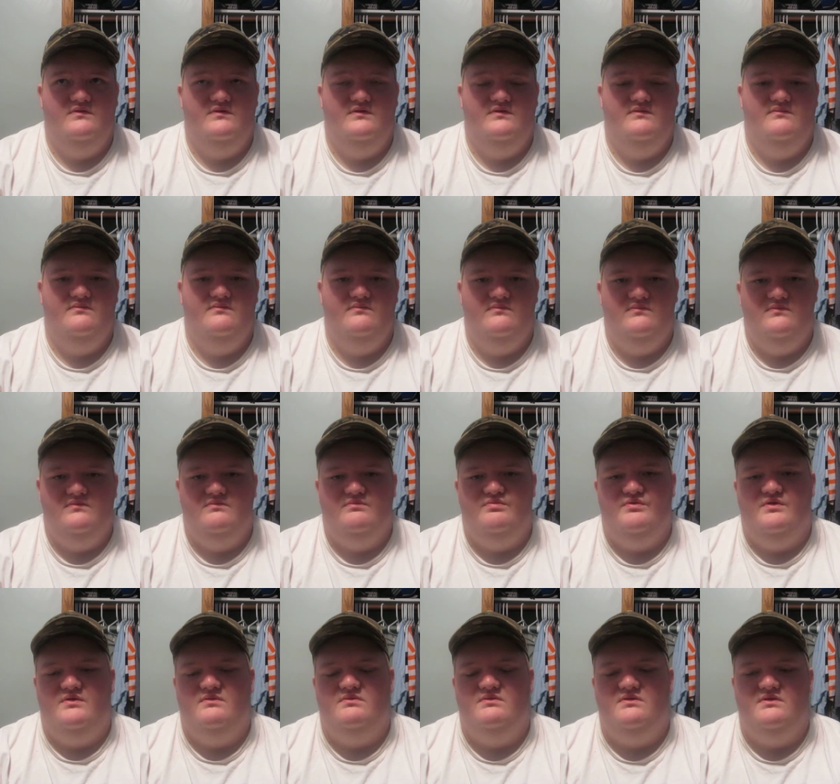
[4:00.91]
and
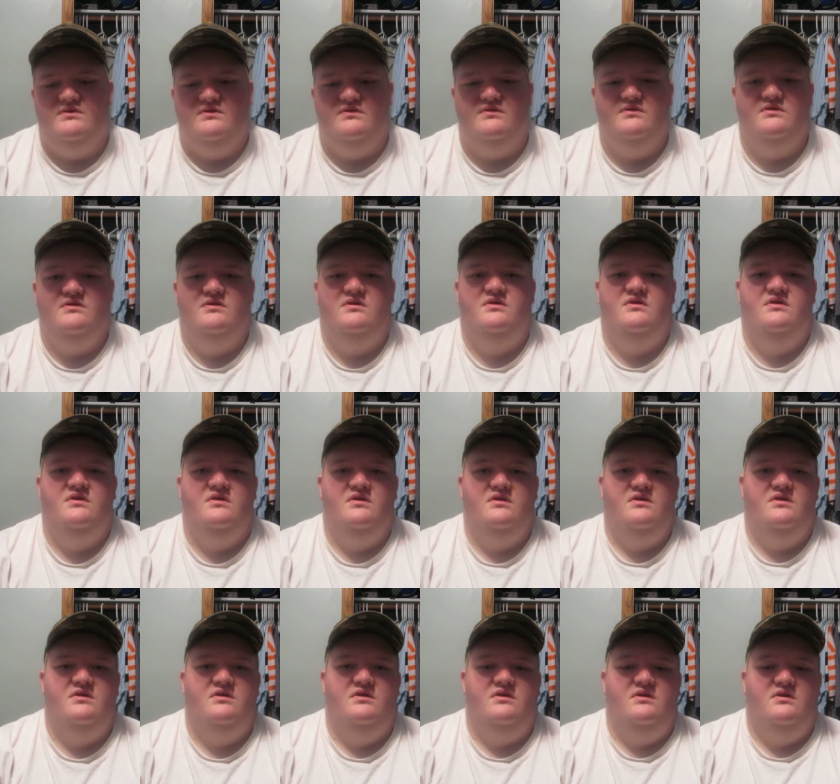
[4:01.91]
probably uh,
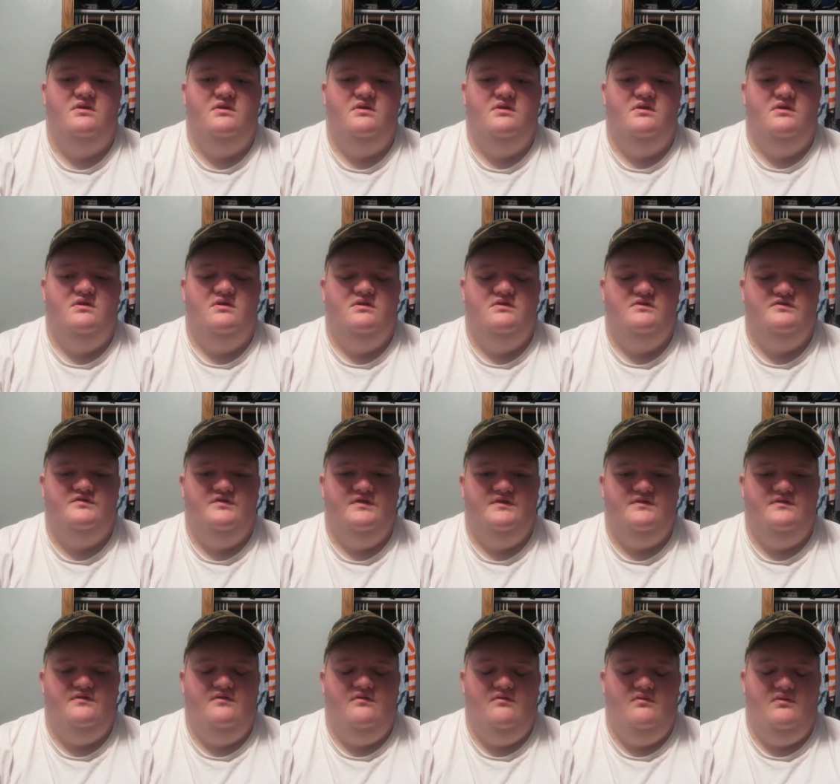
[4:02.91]
check
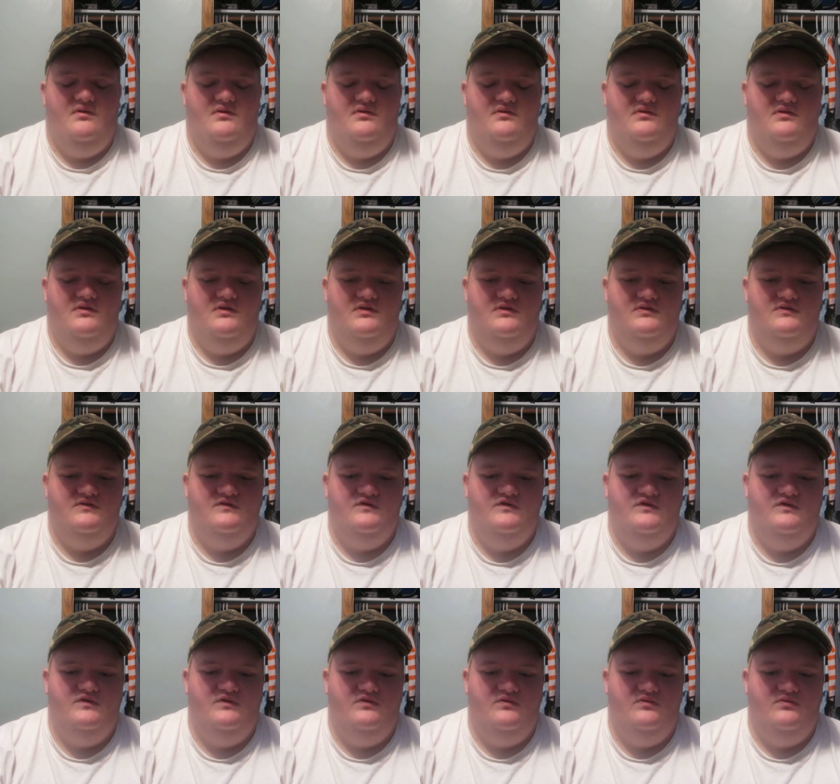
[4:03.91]
the oil on it
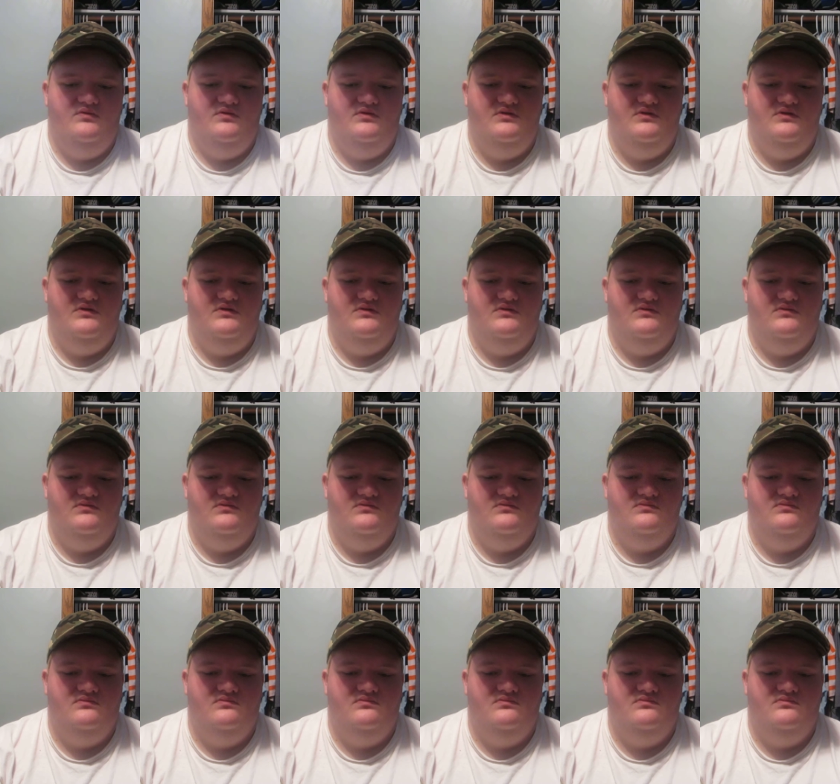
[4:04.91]
too and then
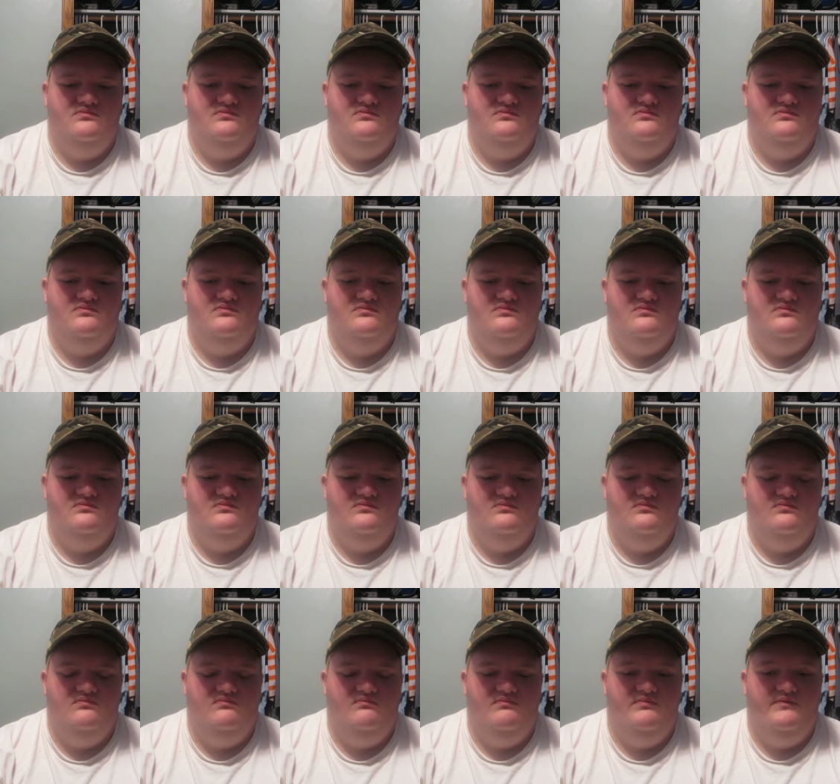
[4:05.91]

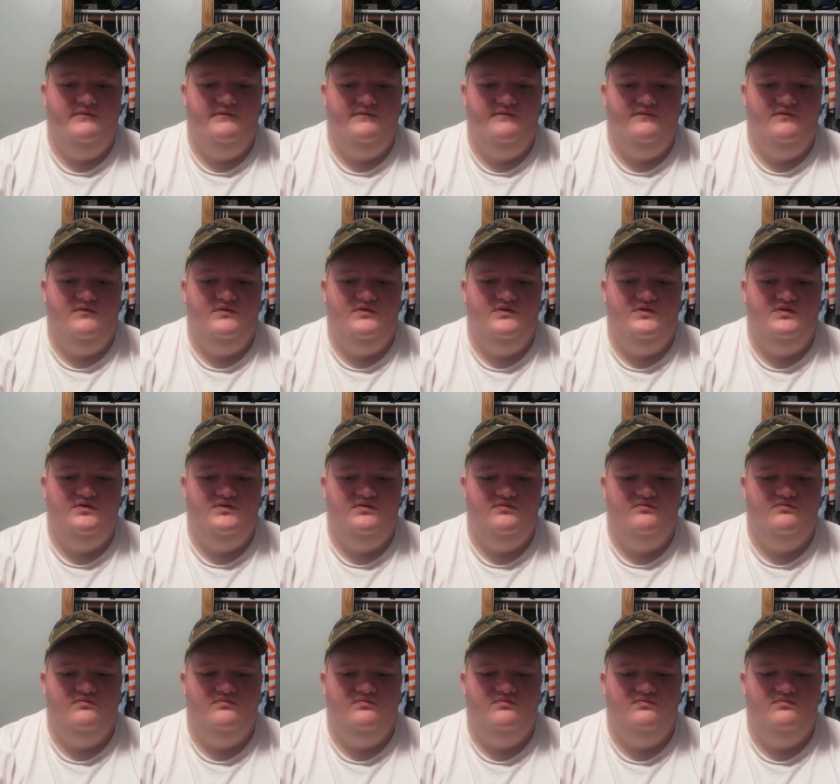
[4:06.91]
before
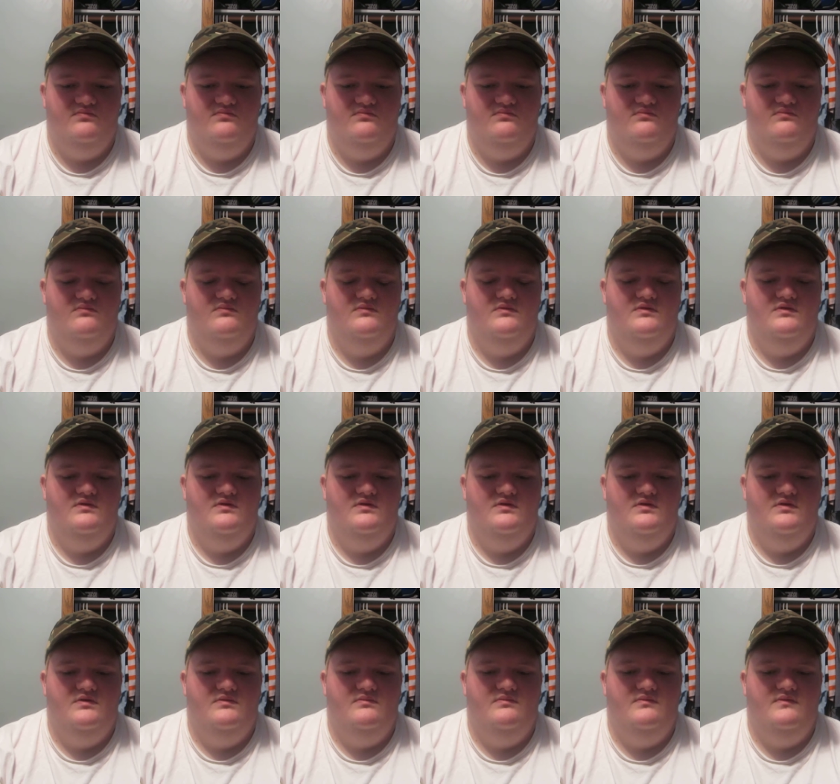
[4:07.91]
you
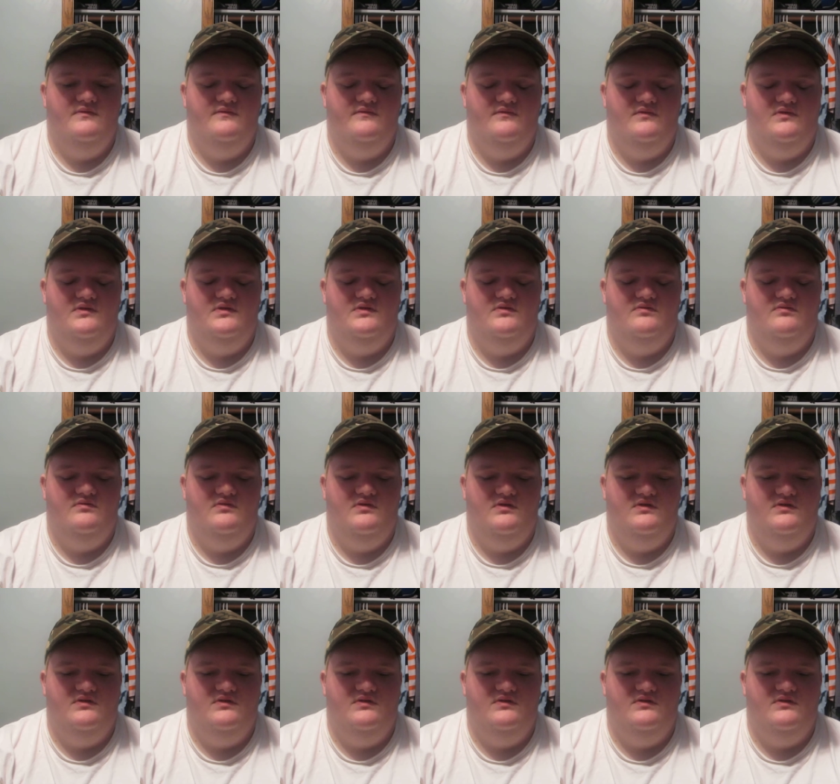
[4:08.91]
before you
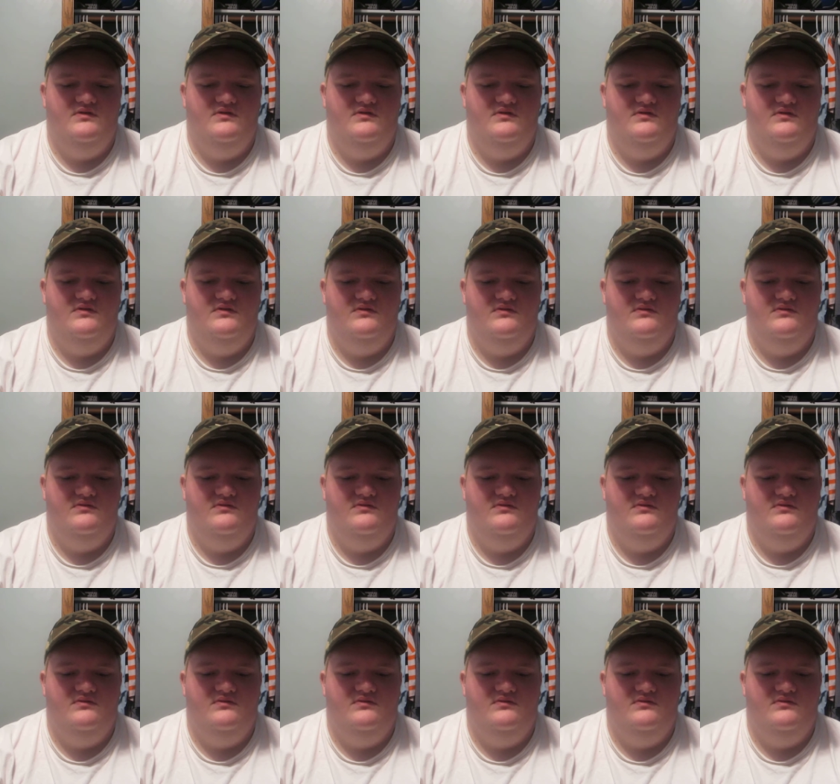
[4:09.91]
run it and then